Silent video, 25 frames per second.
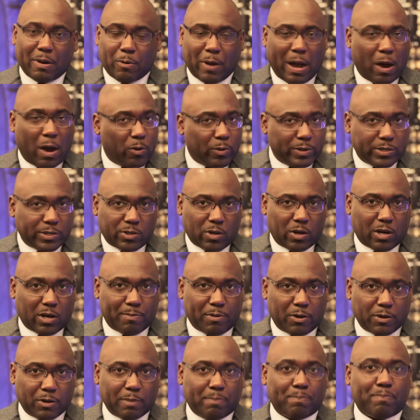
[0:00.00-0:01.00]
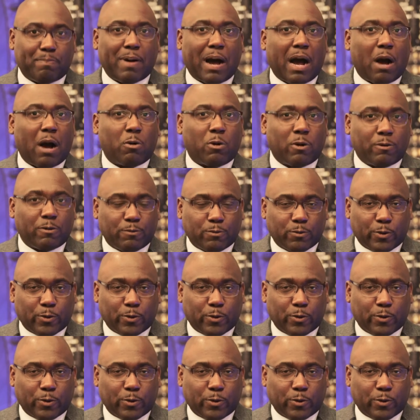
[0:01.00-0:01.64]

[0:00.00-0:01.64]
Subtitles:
I always talk about the power of